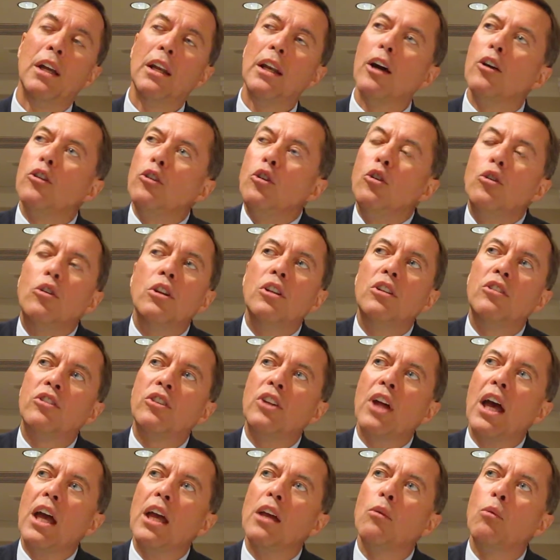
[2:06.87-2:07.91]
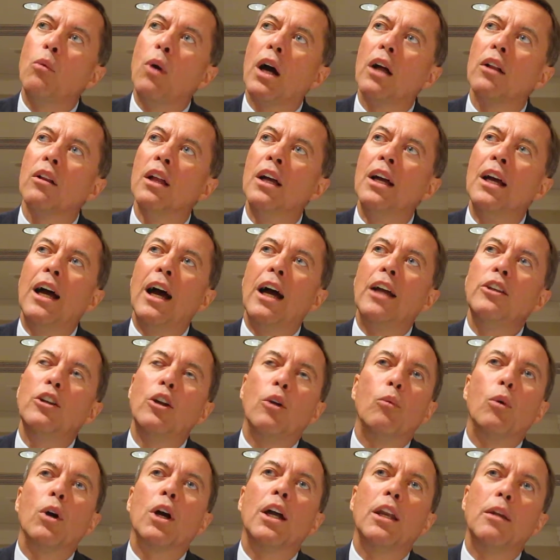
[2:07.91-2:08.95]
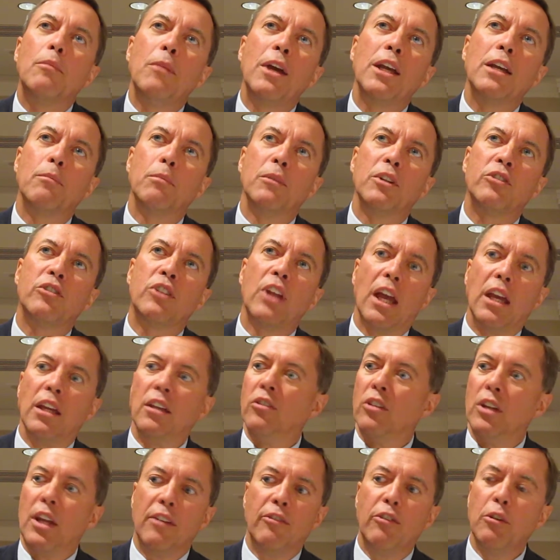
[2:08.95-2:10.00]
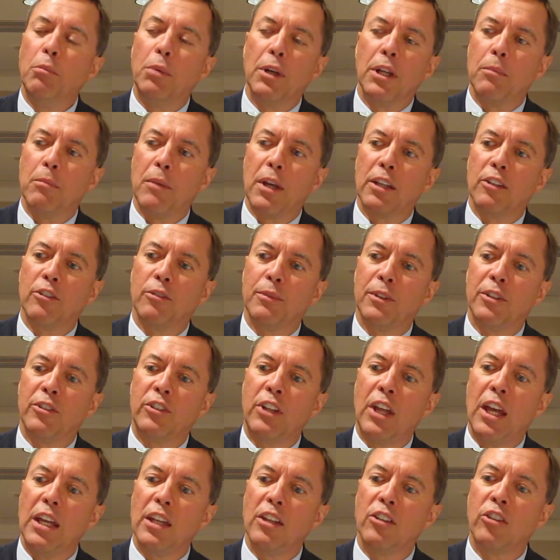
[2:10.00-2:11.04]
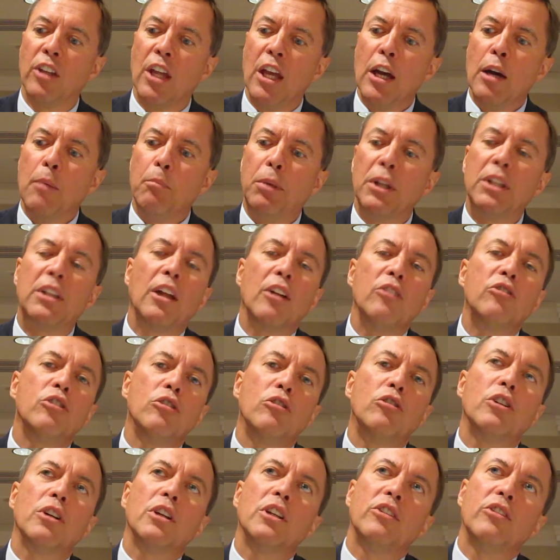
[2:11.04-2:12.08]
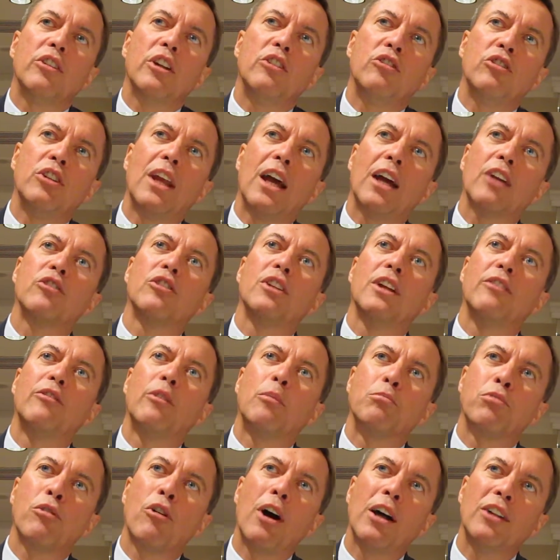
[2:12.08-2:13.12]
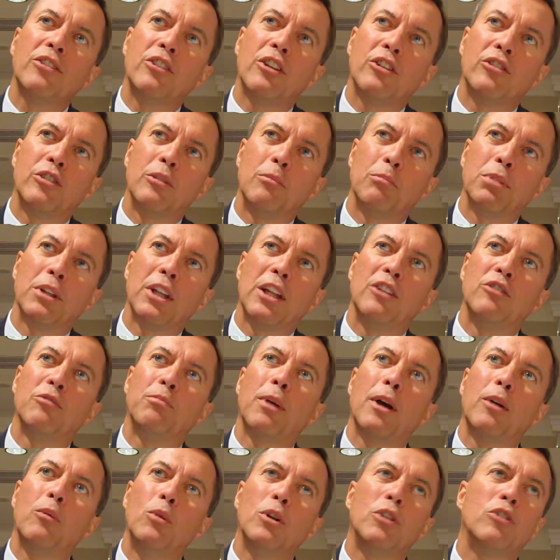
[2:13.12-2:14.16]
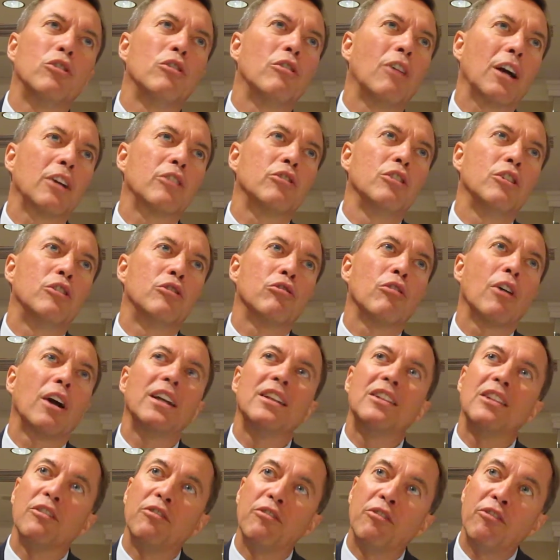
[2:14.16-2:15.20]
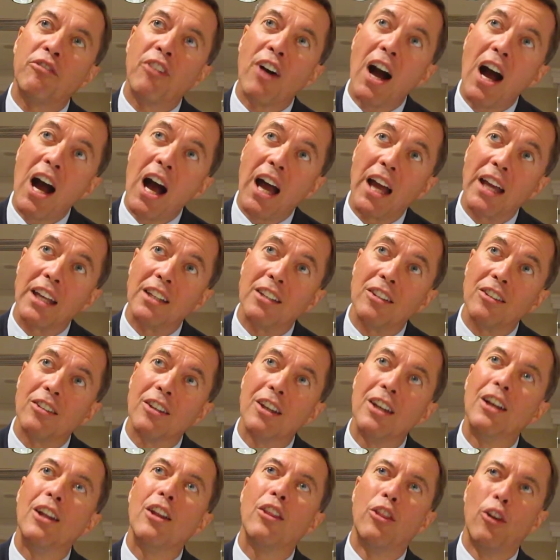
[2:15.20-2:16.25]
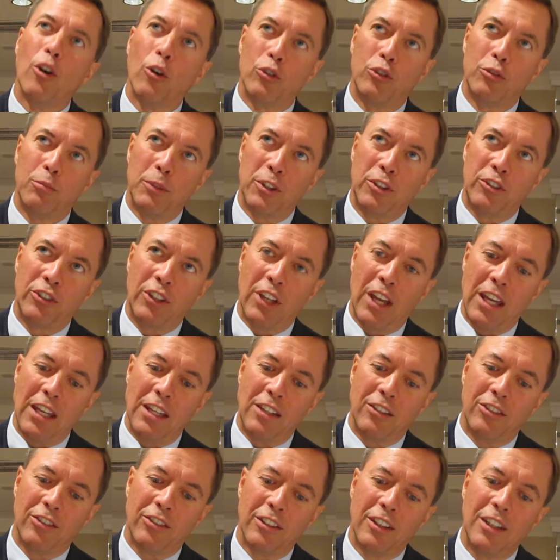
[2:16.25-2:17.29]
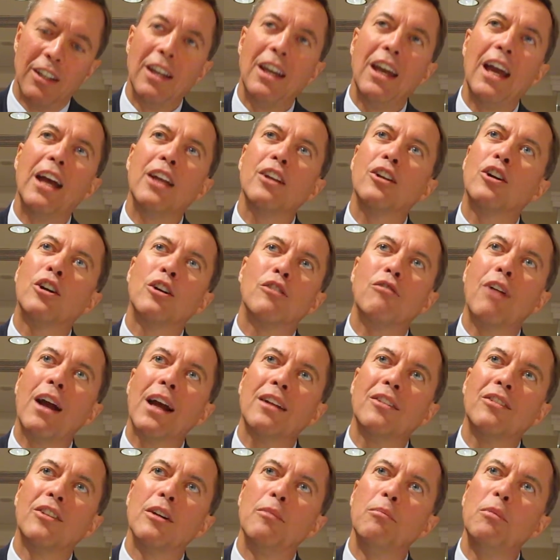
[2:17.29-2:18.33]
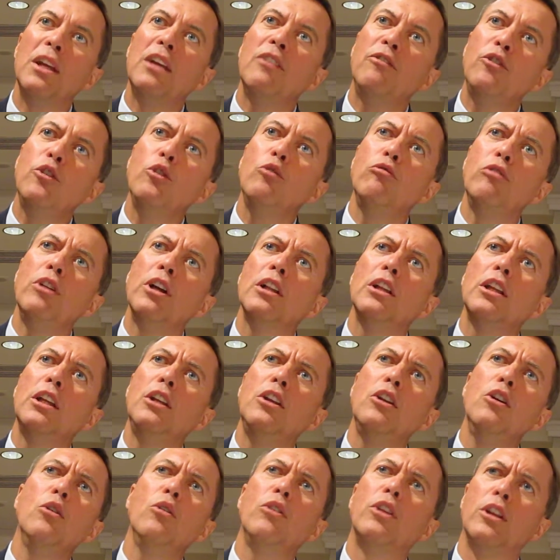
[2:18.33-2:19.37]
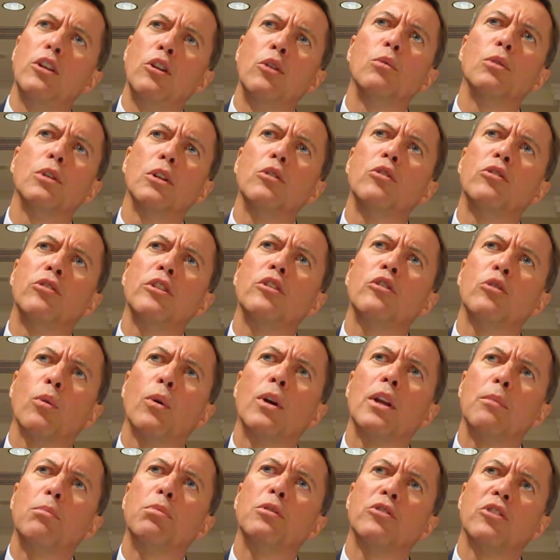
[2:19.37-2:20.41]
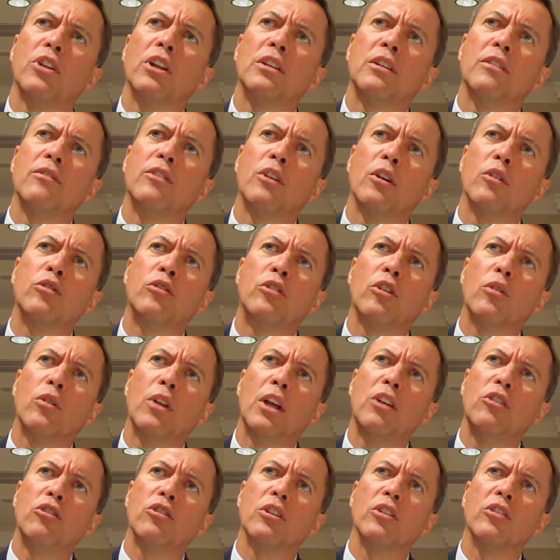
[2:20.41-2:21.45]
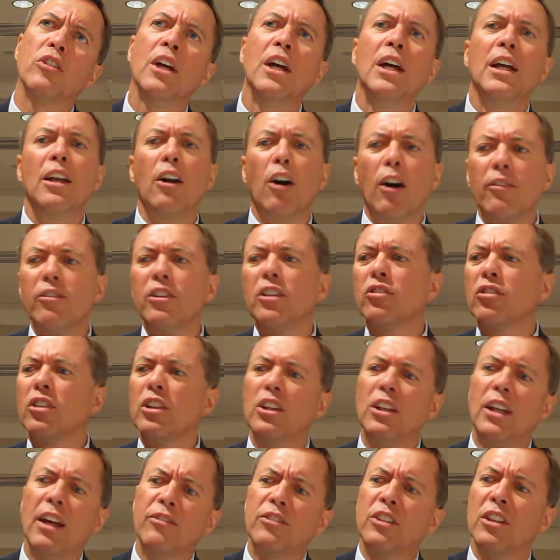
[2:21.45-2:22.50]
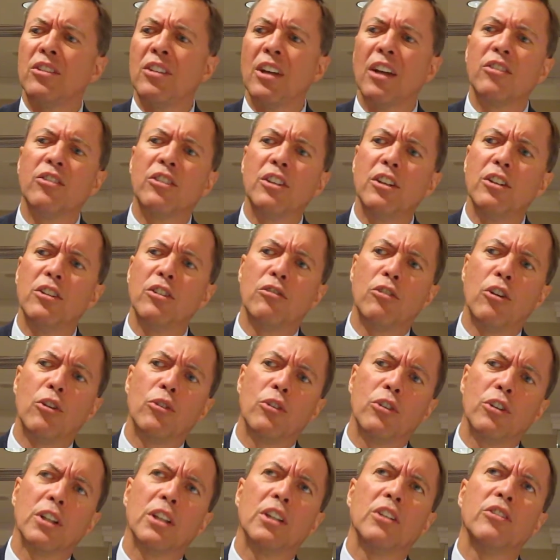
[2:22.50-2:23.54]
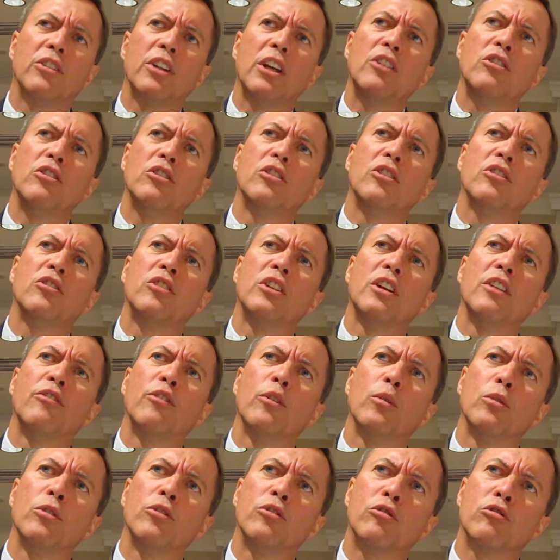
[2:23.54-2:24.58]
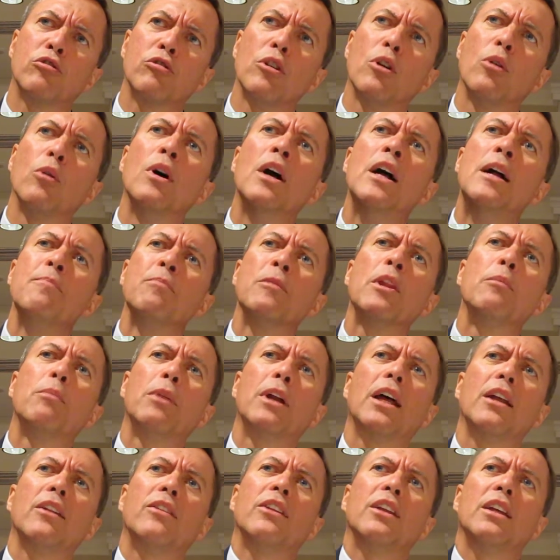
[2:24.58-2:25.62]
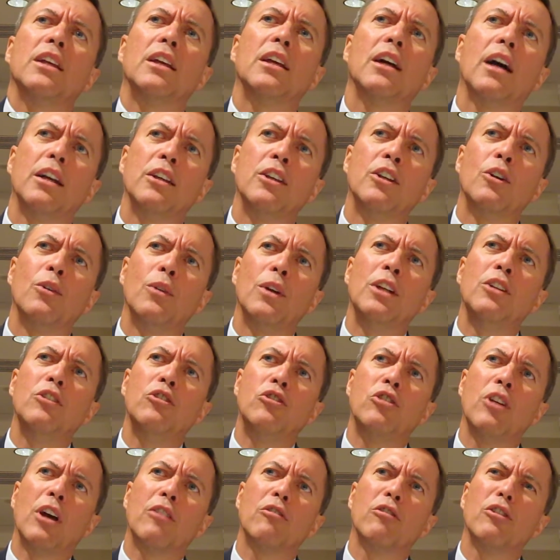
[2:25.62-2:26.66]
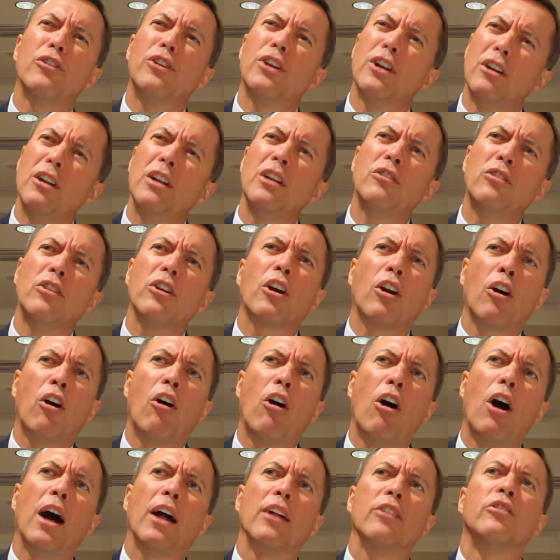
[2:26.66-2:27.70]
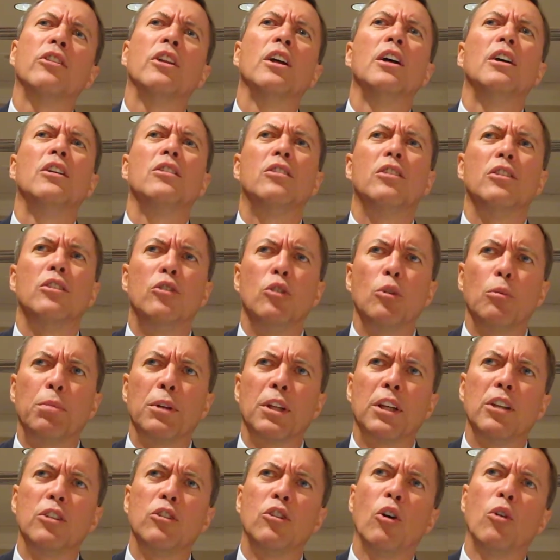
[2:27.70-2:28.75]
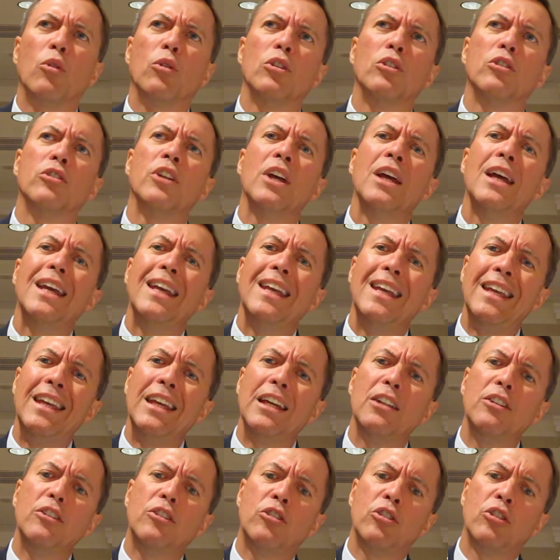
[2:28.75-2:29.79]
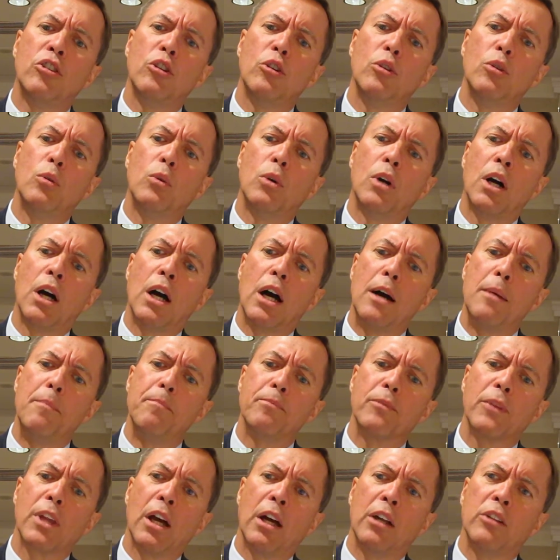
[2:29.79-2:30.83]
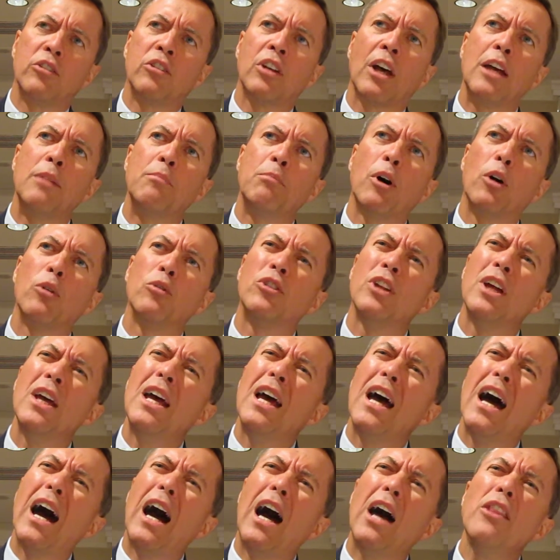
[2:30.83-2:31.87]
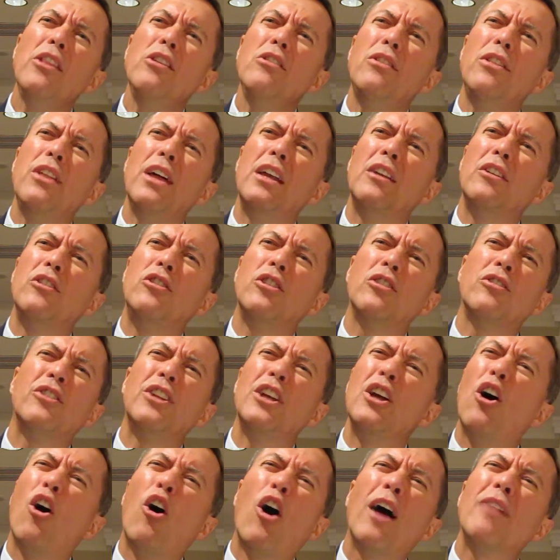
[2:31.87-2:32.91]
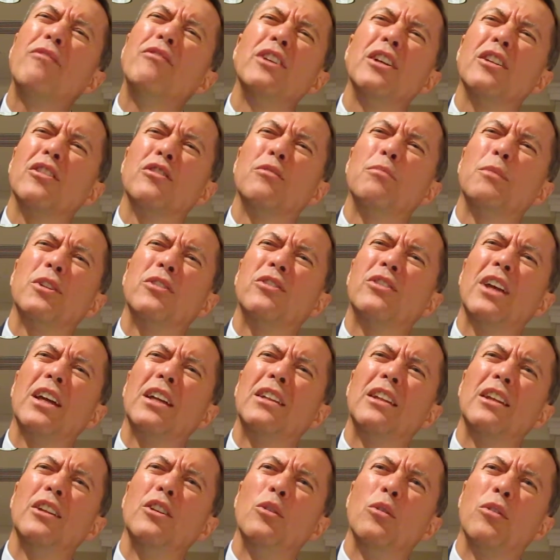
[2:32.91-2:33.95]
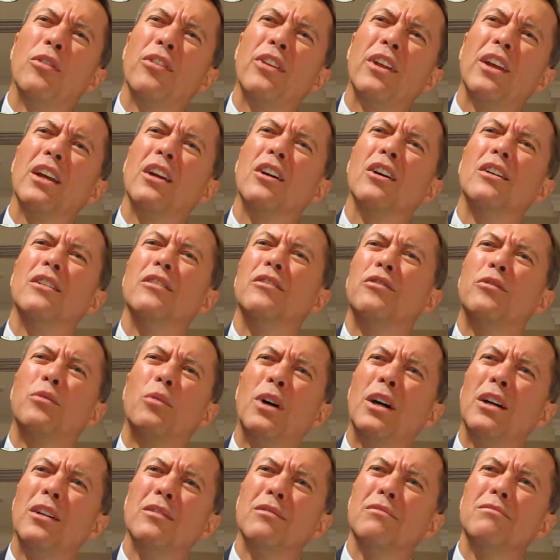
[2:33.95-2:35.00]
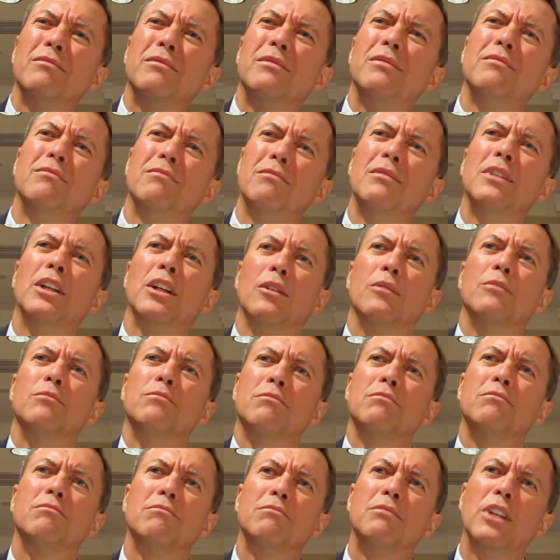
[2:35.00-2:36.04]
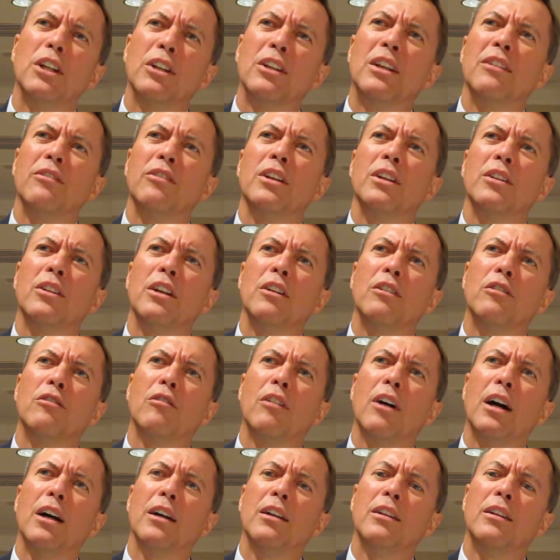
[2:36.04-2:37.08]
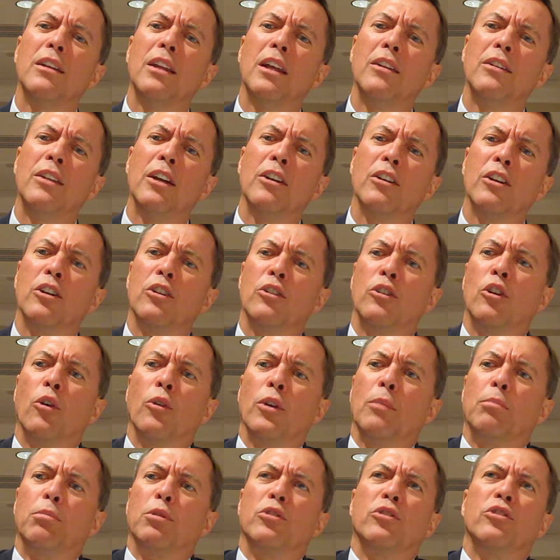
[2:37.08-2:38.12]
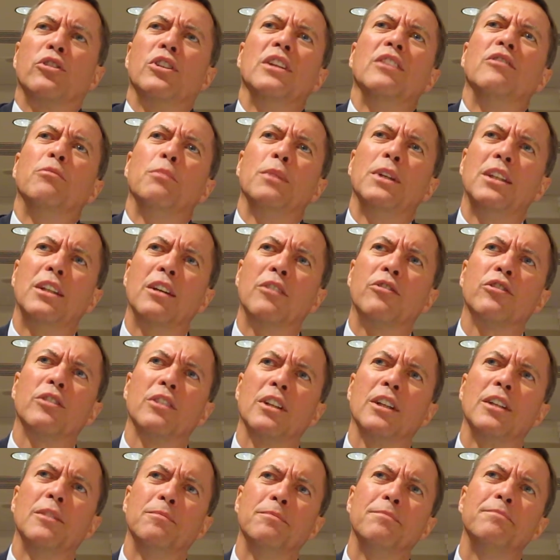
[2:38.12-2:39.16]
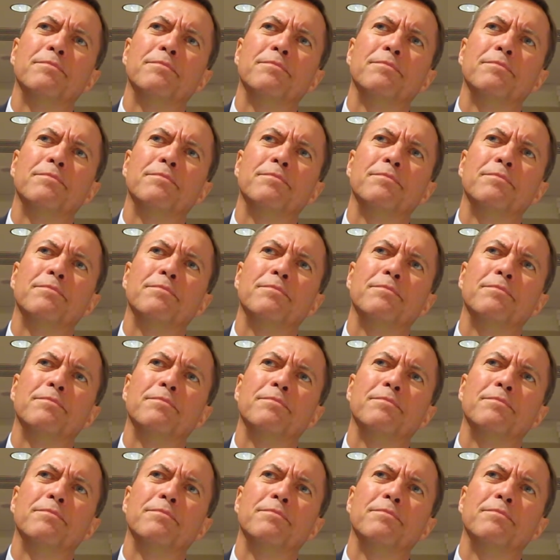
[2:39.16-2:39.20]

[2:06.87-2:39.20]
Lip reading: Now you could say, well, you know, we're going to make mistakes, and everybody makes mistakes, but does your organization actually have a process in place by which you're actually trying to find those mistakes and correct them if you really knew that you were losing 20% of those donations? Now obviously you'd have to test it at your own organization to see if it was true, but I think in general there is a cost to duplicate donors and to typos, other than just the obvious mistake that you think of, well, you know, they're going to perceive me differently.